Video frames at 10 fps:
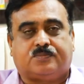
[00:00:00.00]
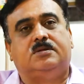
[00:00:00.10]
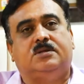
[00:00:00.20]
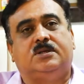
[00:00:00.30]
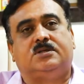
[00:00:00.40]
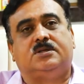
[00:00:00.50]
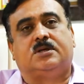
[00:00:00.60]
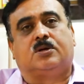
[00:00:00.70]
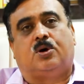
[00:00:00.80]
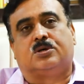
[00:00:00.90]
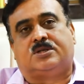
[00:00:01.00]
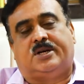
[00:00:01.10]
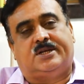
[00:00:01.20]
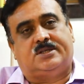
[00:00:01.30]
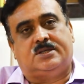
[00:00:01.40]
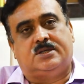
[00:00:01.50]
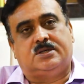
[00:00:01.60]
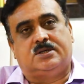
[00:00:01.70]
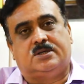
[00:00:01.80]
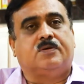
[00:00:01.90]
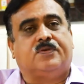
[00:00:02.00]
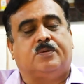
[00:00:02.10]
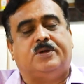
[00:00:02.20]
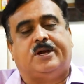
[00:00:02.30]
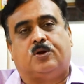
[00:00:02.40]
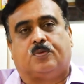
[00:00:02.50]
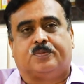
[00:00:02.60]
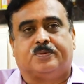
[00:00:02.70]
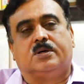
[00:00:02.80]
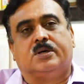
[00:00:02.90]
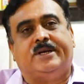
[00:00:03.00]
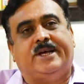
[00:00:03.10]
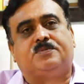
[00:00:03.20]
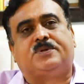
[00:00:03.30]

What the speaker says: This is the wrong strategy family adopt. Rehab